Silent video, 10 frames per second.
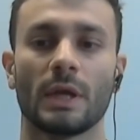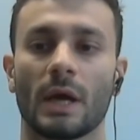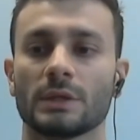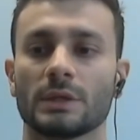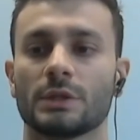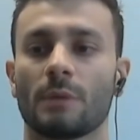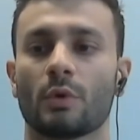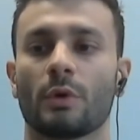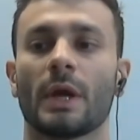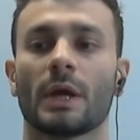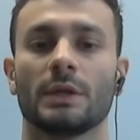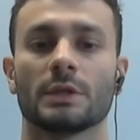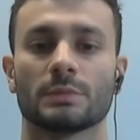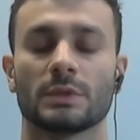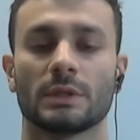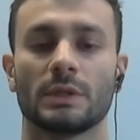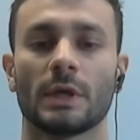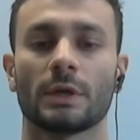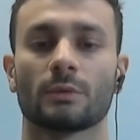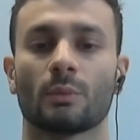anti-tampering mechanisms that
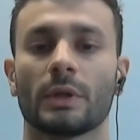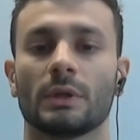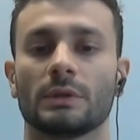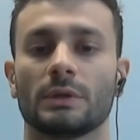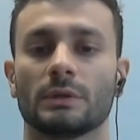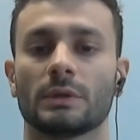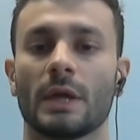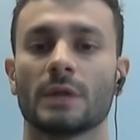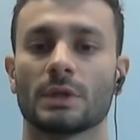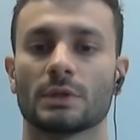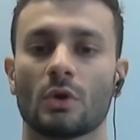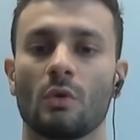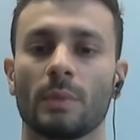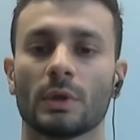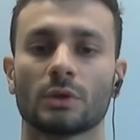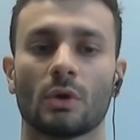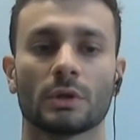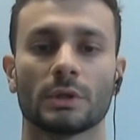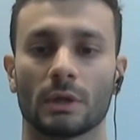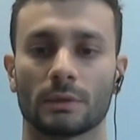detect whether the case is opened or
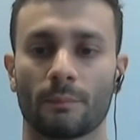not.